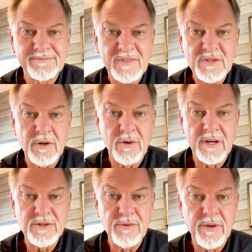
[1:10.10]
So
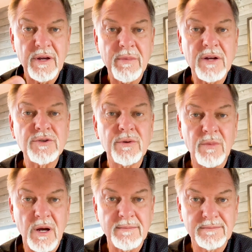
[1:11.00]
as you think about your
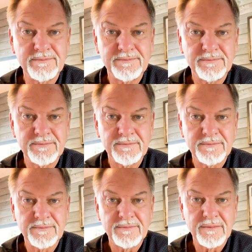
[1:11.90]
mom,
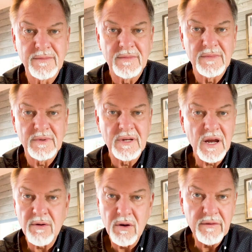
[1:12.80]

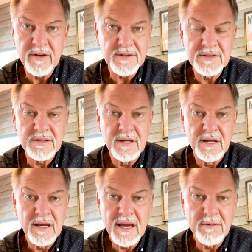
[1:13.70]
not all of us
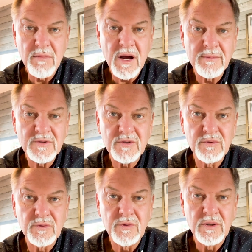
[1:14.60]
had moms
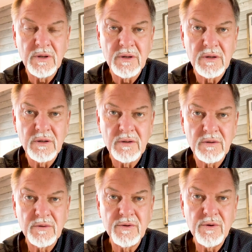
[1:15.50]
who
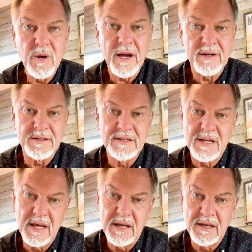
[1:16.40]
knew how to
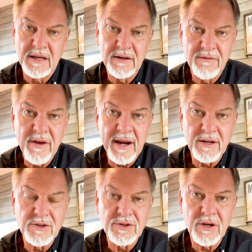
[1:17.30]
take
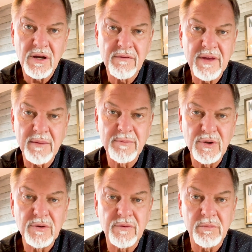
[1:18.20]
advantage of that
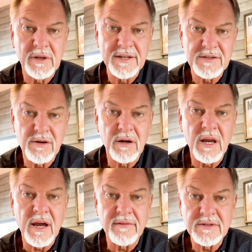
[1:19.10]
beautiful place in our
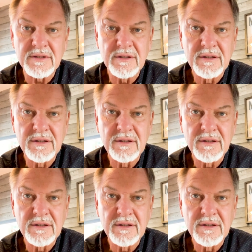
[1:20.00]
lives.